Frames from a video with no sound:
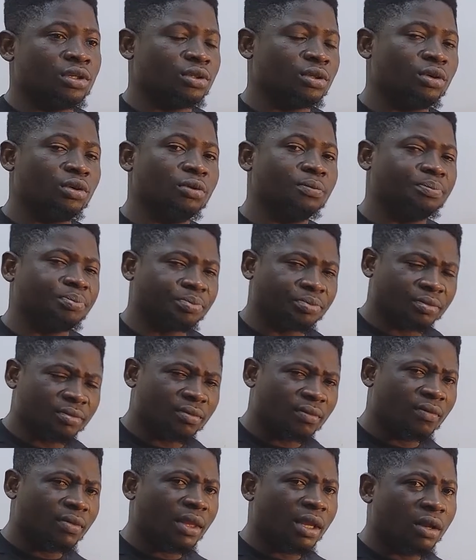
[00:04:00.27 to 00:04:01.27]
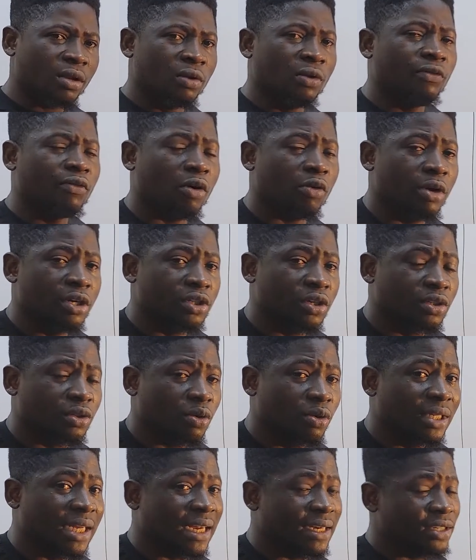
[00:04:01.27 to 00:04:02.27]
So look for questions
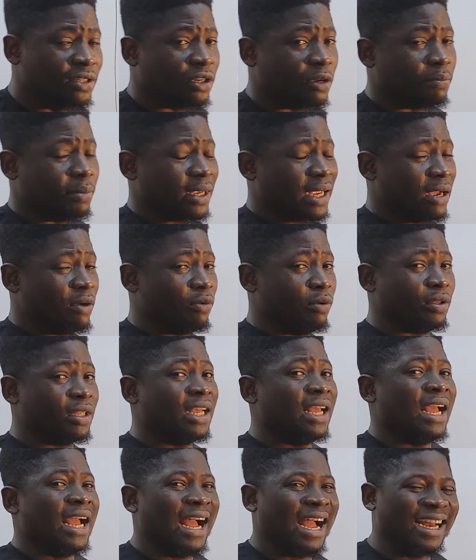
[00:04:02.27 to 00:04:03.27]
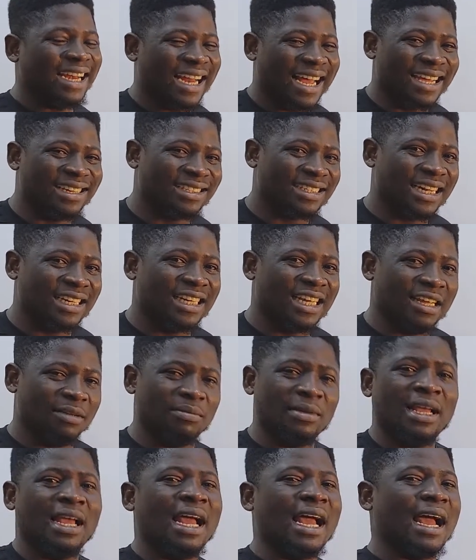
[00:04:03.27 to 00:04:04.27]
under this topic and what, and answer them
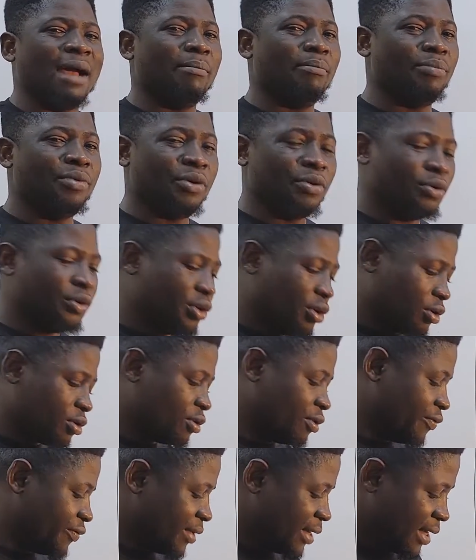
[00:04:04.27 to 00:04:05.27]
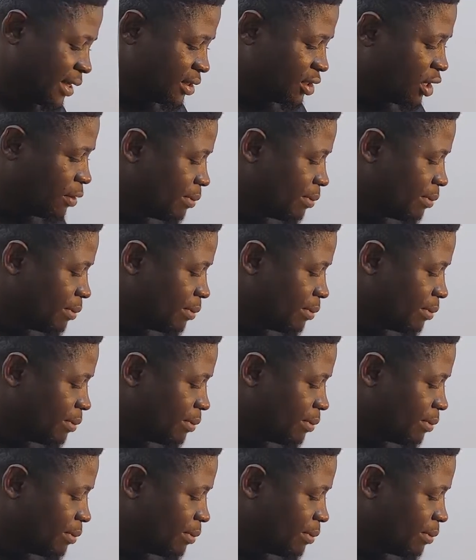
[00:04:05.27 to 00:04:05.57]
and build your confidence.